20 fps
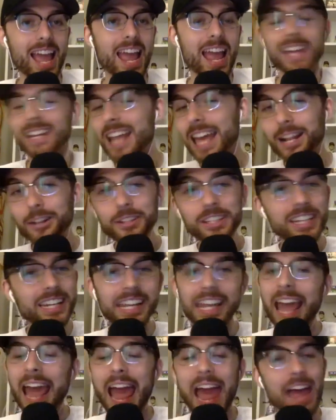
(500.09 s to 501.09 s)
And not only did
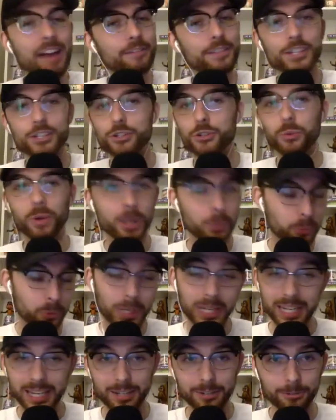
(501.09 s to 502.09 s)
he have this great
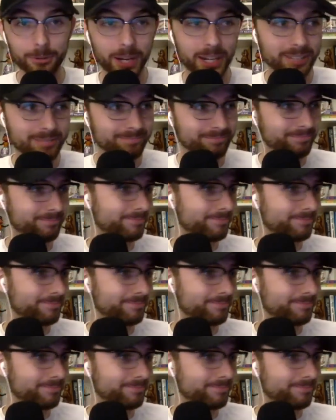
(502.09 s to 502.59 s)
weekend, right?